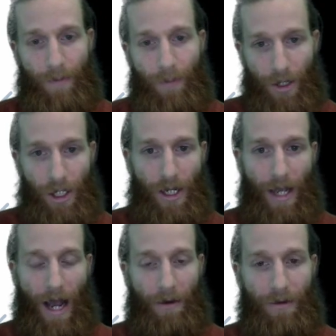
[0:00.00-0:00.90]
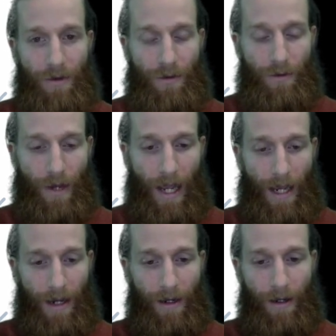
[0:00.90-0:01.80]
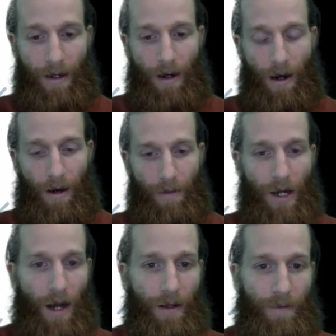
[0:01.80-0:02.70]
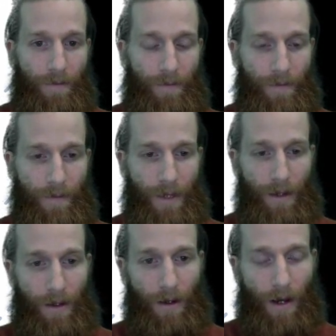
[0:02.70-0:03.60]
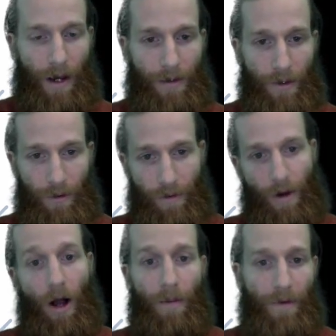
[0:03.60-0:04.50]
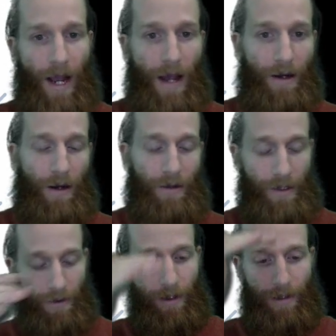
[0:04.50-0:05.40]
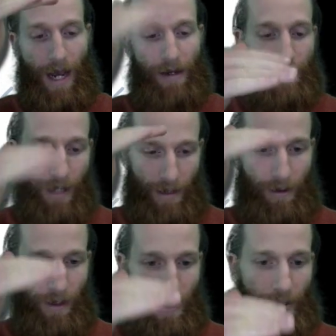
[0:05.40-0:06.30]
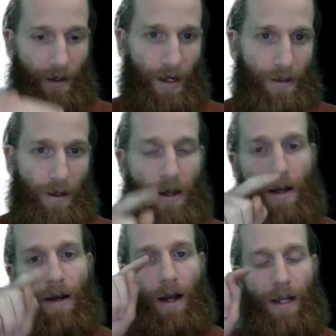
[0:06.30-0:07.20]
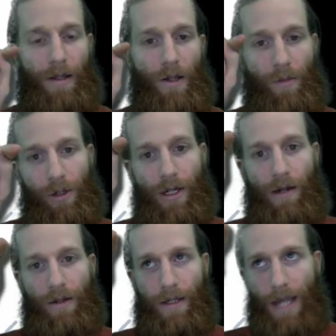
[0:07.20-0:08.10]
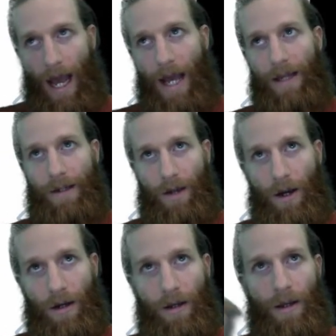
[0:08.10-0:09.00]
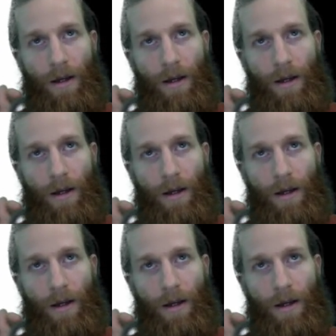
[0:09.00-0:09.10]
push it out to a column. So you have column for cat, so you had cat, cat, dog, cat, dog, cat, dog. And they push it out to cat and dog